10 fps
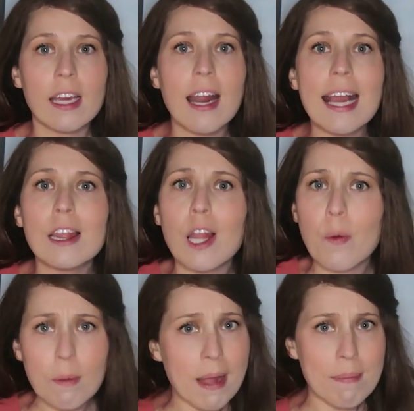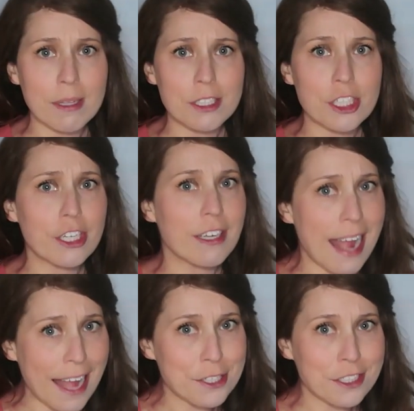can I lower my blood sugar
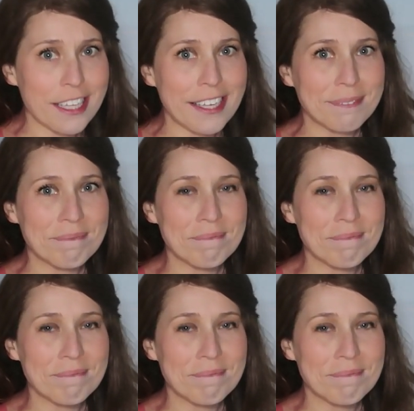naturally?